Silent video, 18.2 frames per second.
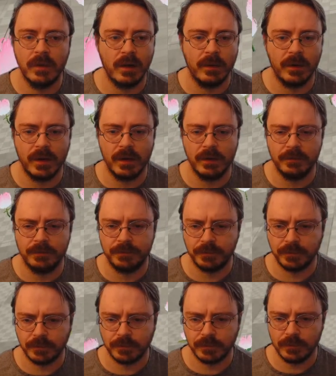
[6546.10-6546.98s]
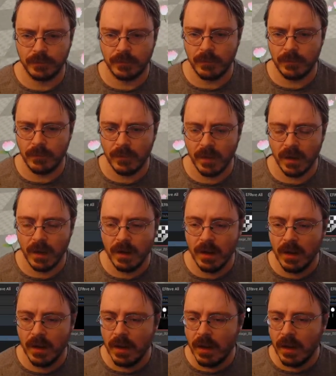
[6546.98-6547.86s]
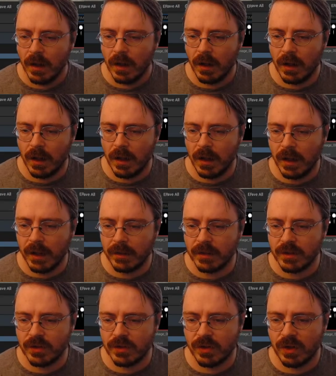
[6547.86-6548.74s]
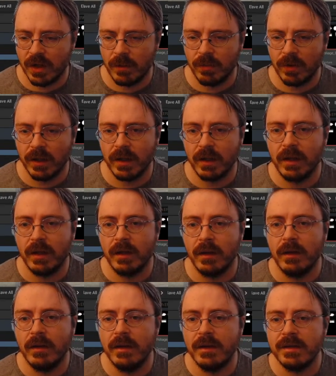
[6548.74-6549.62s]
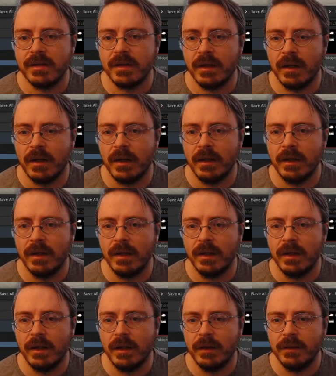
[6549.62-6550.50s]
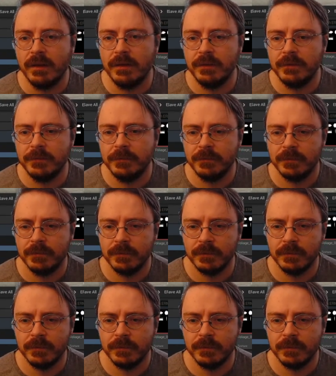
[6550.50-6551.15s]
There we go. And let's try bringing in this guy again.